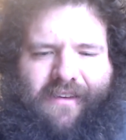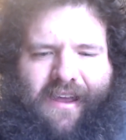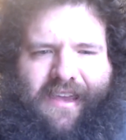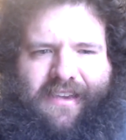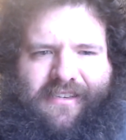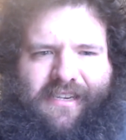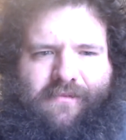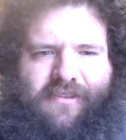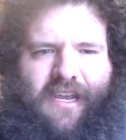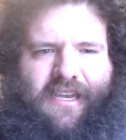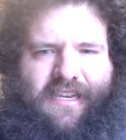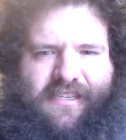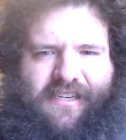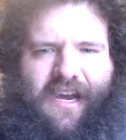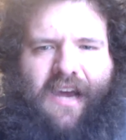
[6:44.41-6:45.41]
Like, he seems like
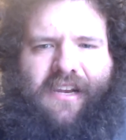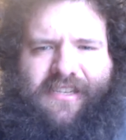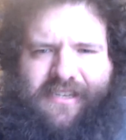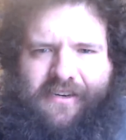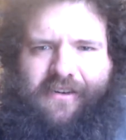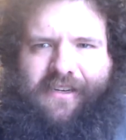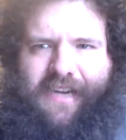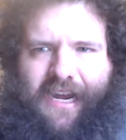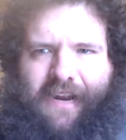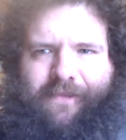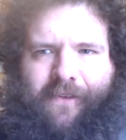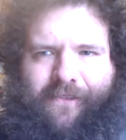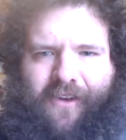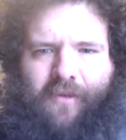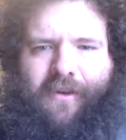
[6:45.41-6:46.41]
he's got a certain kind of
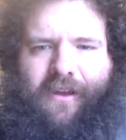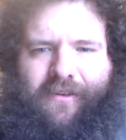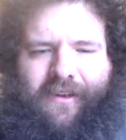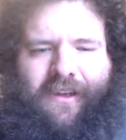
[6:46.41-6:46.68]
fulfillment.